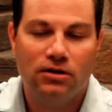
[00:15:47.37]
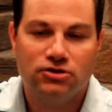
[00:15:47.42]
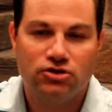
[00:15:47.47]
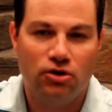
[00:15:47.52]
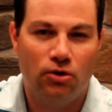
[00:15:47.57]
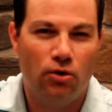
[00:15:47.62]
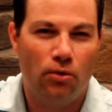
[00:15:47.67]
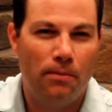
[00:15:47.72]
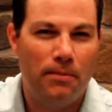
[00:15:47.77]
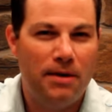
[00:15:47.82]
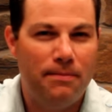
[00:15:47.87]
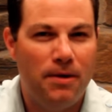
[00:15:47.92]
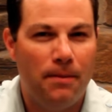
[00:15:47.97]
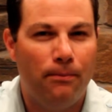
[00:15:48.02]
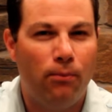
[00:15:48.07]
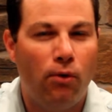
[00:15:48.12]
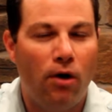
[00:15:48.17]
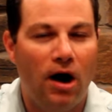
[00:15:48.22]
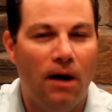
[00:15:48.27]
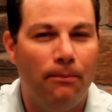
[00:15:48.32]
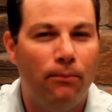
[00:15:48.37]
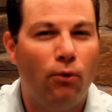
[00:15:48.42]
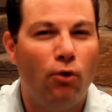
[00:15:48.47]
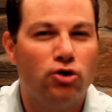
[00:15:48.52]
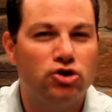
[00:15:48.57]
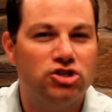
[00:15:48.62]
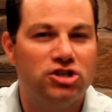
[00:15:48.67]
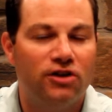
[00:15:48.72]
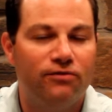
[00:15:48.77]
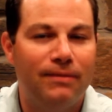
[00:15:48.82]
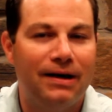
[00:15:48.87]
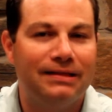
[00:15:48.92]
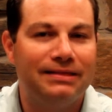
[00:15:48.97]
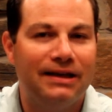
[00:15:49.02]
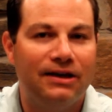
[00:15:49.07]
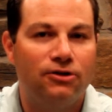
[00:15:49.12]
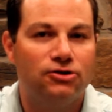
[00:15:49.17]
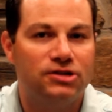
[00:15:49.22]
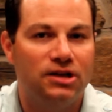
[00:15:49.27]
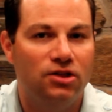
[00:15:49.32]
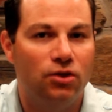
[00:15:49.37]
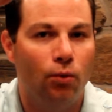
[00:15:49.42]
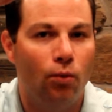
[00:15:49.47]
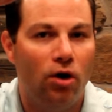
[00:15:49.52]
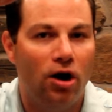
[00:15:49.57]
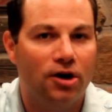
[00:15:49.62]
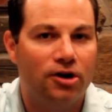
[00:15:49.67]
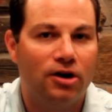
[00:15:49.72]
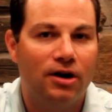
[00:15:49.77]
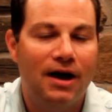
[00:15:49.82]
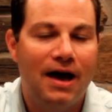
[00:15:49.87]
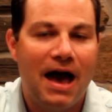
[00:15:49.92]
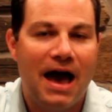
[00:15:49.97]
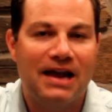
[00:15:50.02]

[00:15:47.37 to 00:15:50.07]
So maybe a portion of my leader's in the water,